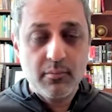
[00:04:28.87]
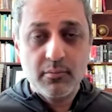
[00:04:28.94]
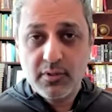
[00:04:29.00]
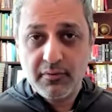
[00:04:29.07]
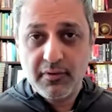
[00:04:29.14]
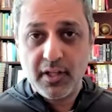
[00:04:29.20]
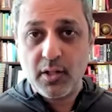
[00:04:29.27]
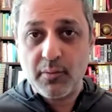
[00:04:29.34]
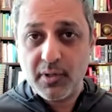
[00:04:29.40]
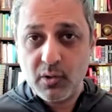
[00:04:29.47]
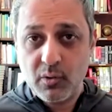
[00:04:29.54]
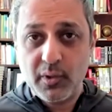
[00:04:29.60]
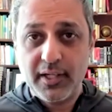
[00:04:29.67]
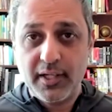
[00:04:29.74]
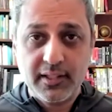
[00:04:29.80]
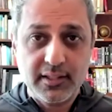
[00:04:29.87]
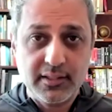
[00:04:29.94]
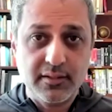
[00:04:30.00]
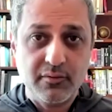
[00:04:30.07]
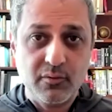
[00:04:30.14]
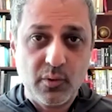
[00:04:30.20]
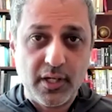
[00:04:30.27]
develop a great
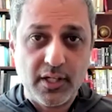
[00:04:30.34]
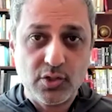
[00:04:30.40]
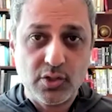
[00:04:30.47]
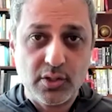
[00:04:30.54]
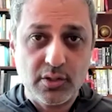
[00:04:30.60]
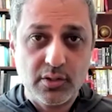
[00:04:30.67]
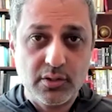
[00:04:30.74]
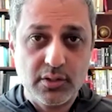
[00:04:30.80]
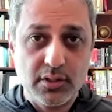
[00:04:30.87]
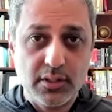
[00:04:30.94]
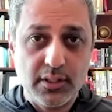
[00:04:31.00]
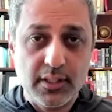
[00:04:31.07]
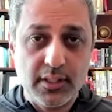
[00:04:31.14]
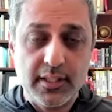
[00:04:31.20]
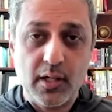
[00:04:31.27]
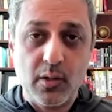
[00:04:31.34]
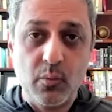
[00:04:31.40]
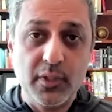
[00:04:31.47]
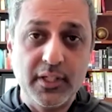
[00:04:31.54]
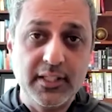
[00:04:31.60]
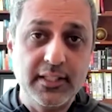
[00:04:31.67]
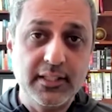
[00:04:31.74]
list of questions that
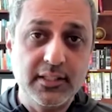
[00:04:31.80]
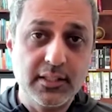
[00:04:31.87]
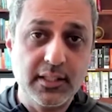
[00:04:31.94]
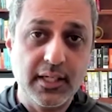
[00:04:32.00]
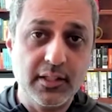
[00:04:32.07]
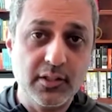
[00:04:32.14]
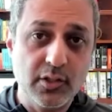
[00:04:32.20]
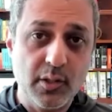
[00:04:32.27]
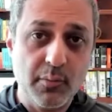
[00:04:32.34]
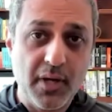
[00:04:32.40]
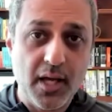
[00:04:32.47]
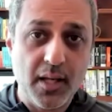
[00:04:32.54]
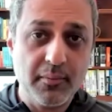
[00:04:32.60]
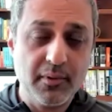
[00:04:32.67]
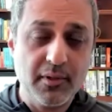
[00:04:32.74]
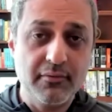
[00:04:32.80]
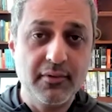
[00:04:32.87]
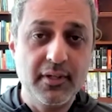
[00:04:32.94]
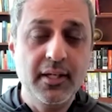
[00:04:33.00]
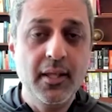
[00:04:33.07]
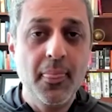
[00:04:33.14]
we need to get to the bottom of.